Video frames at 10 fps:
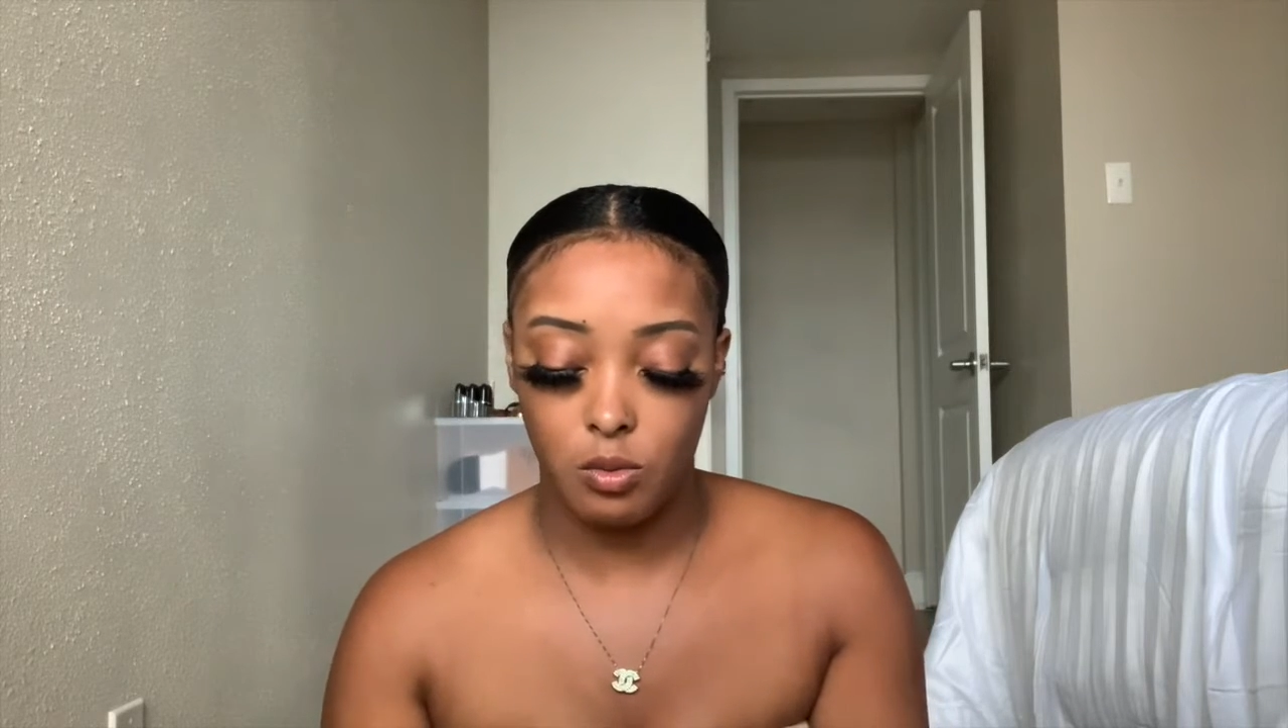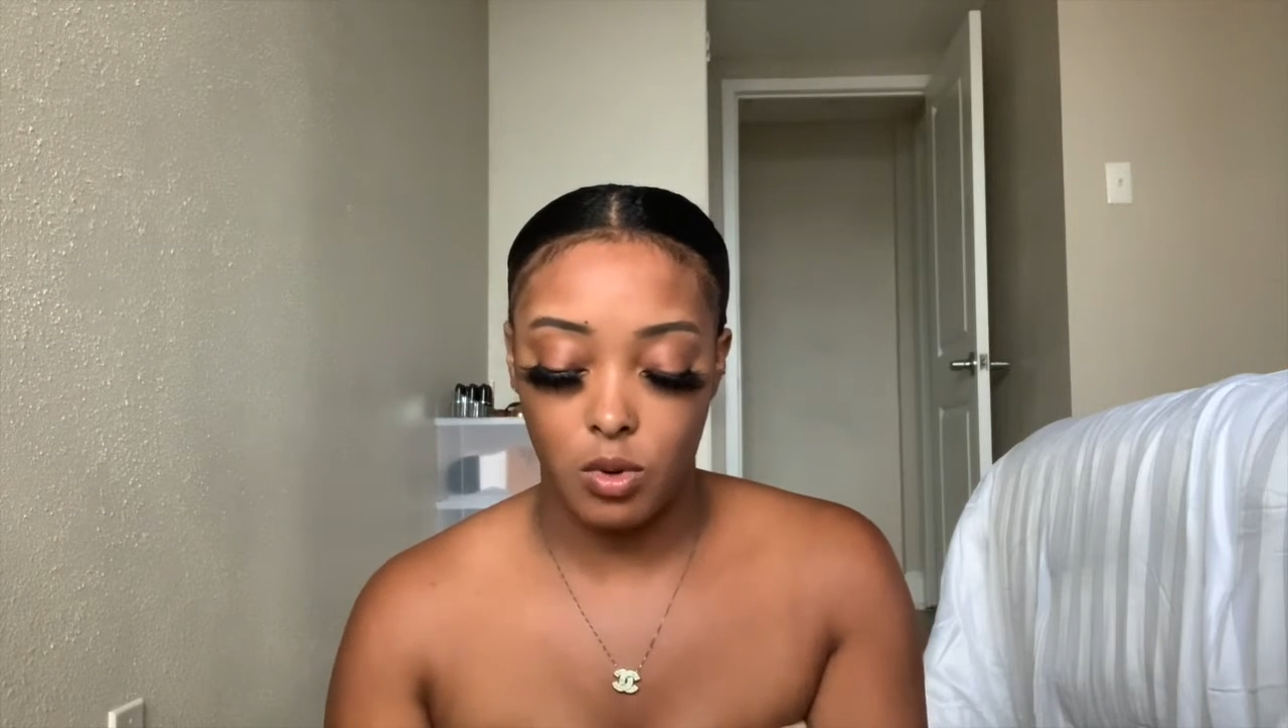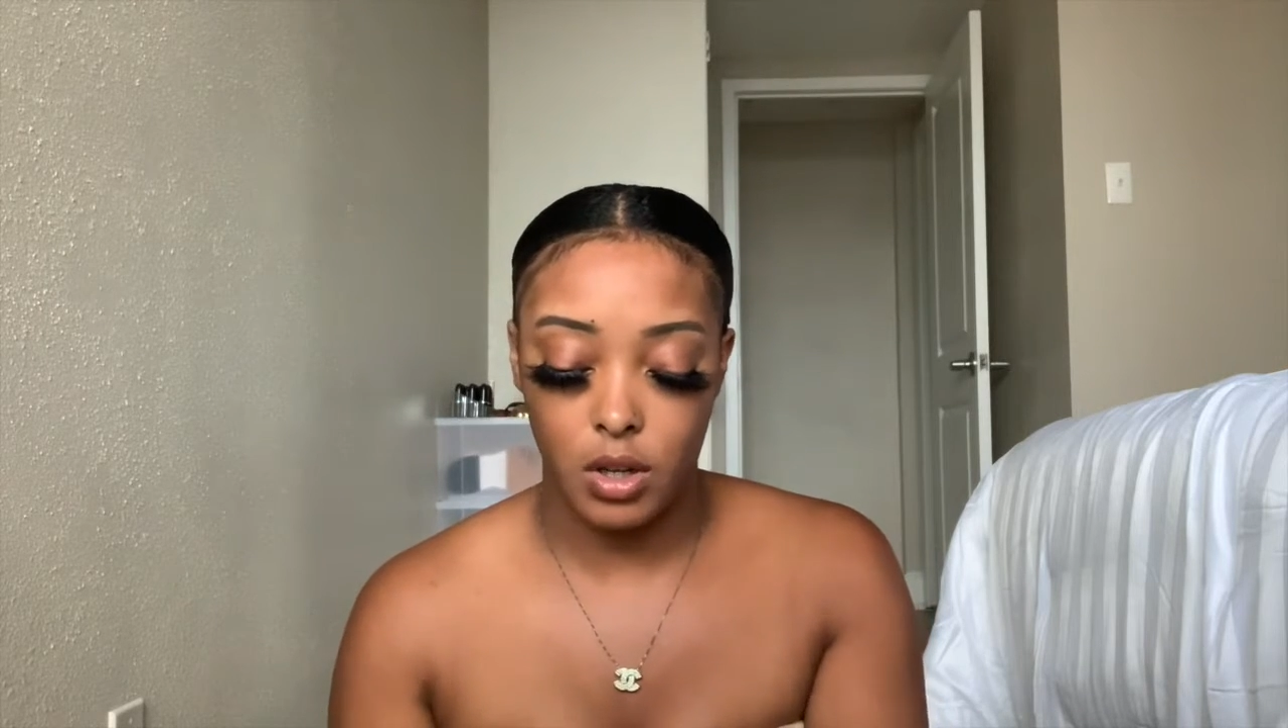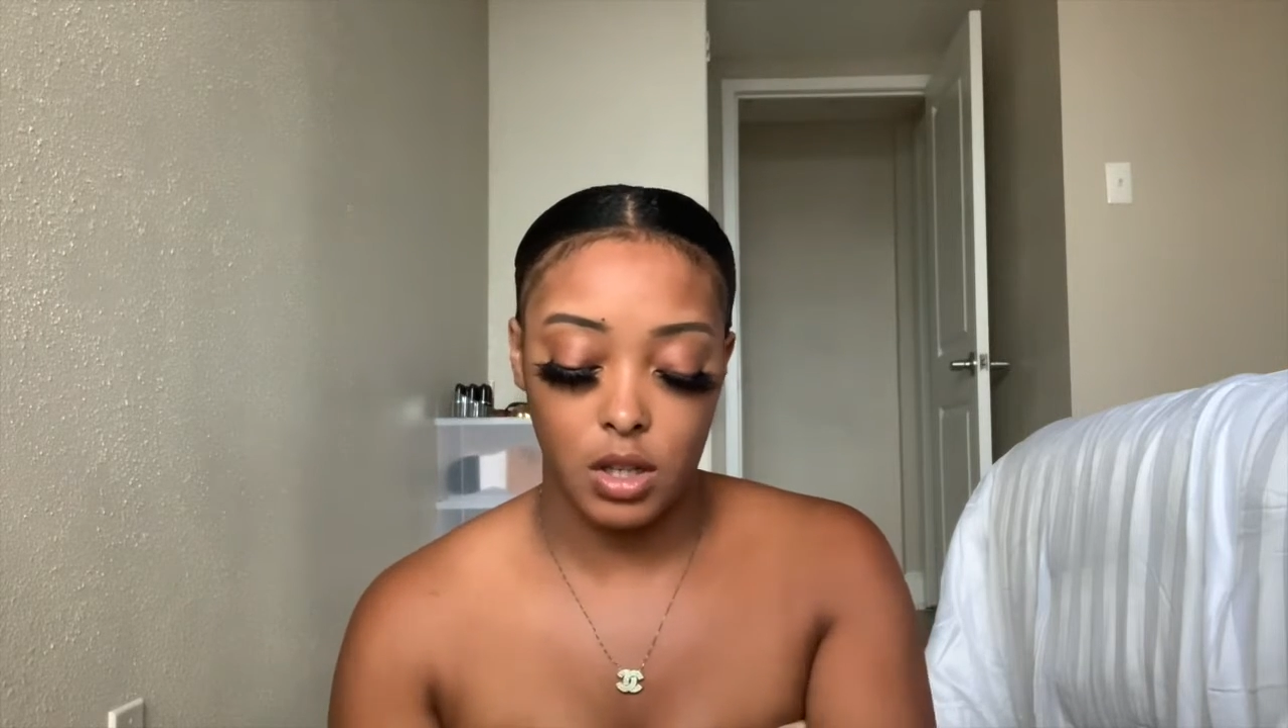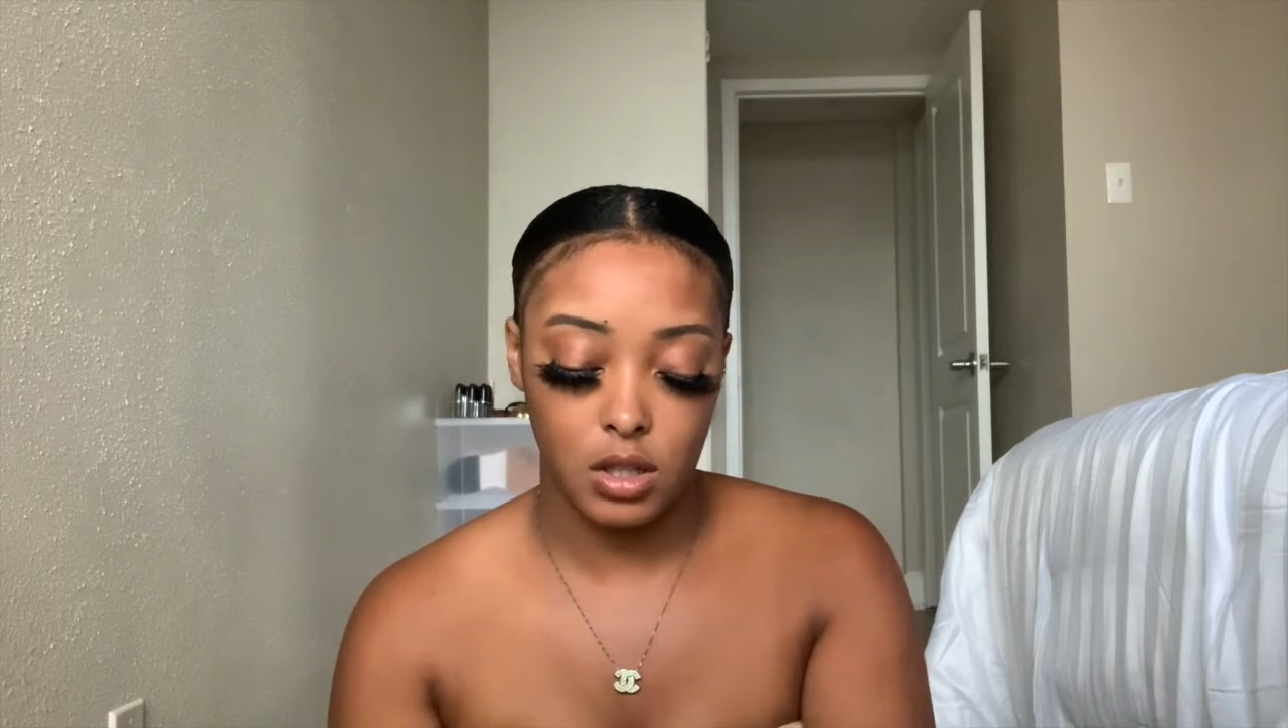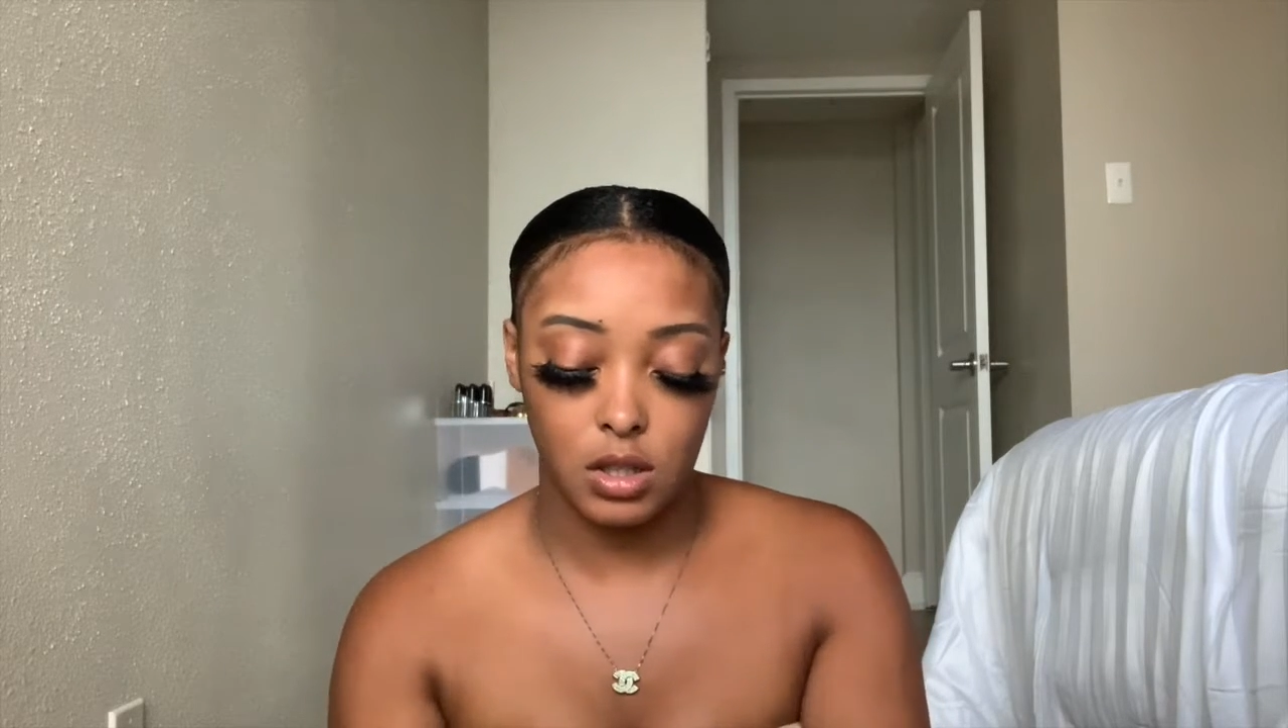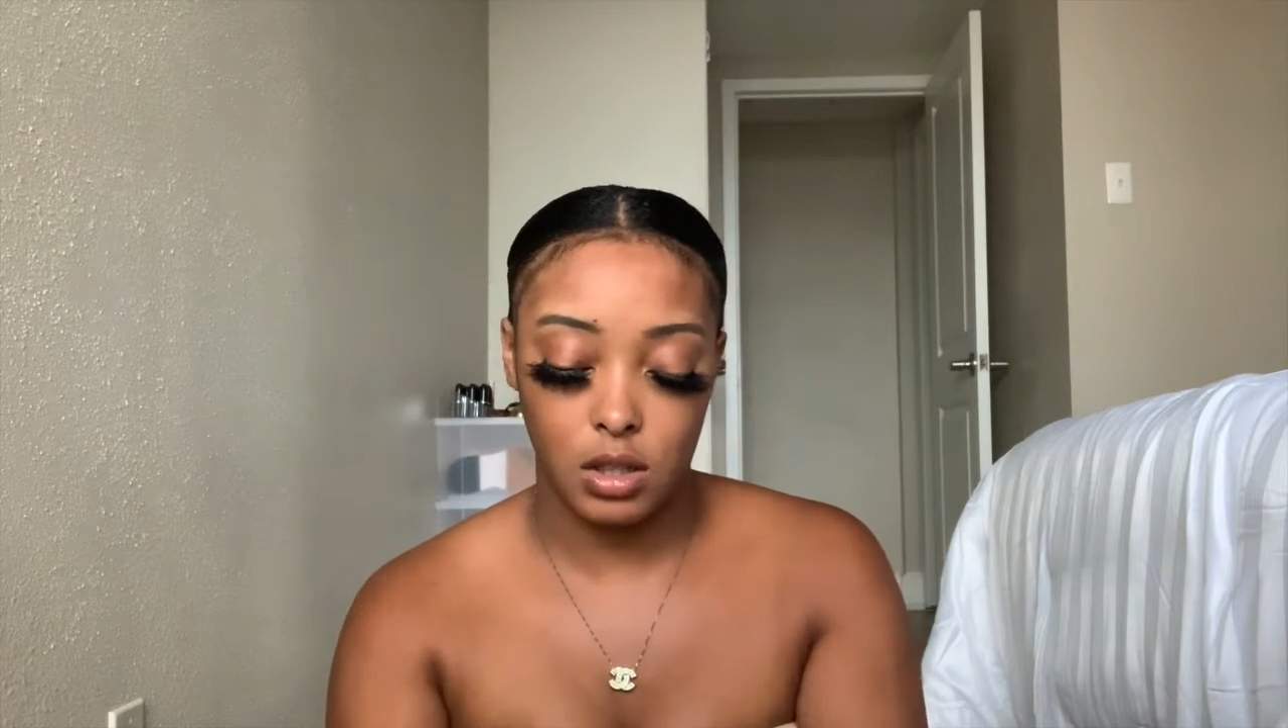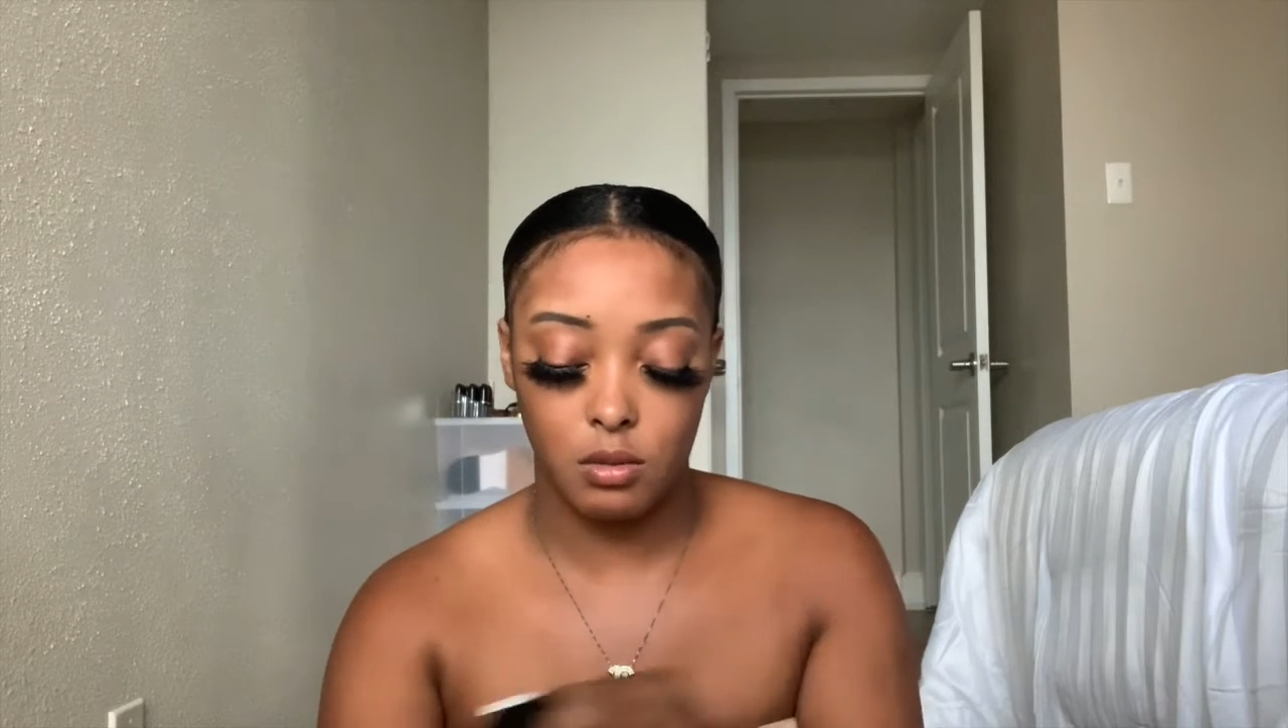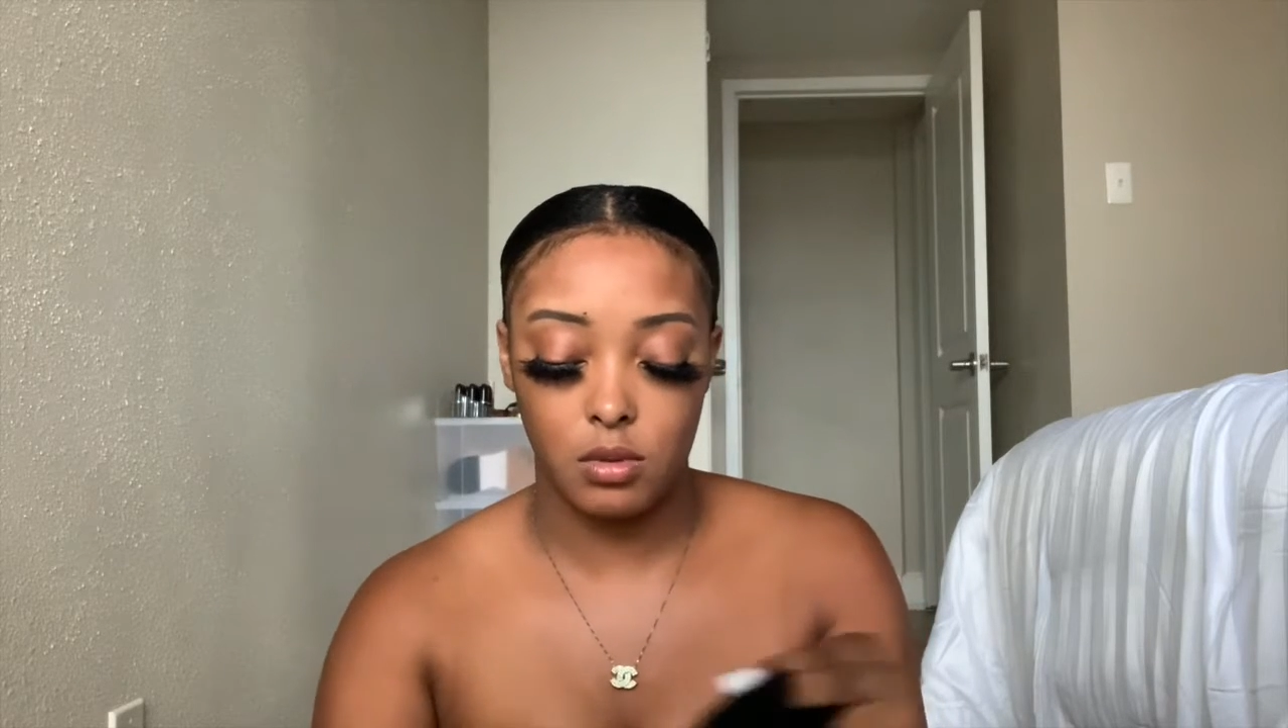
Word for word: what it